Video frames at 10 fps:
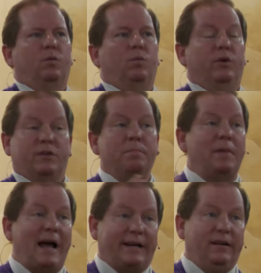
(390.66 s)
was
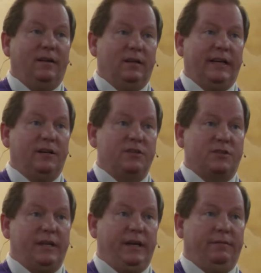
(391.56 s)
immaculately
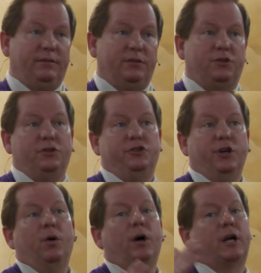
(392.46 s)
conceived to
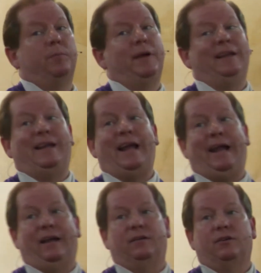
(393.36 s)
Joachim and
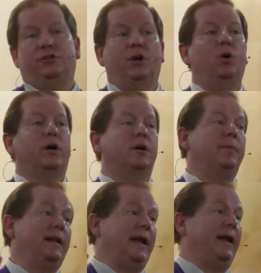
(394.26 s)
Anne. Joachim
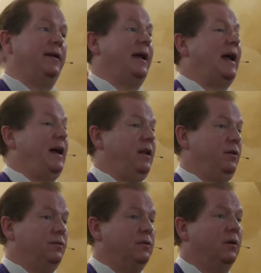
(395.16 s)
and Anne had
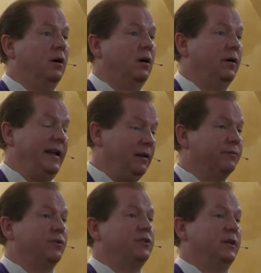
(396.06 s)

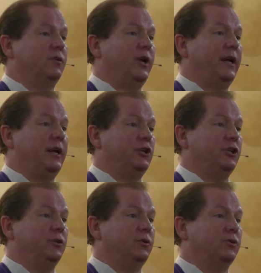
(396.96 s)
infertility
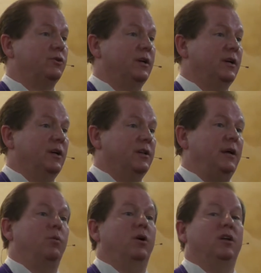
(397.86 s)
issues. They
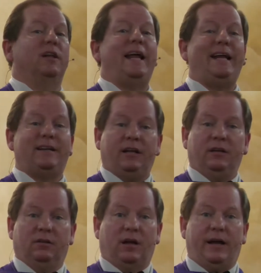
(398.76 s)
were late
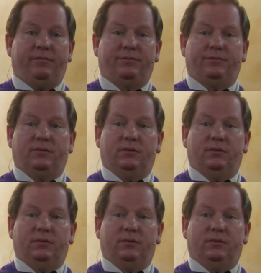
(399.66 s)
in life.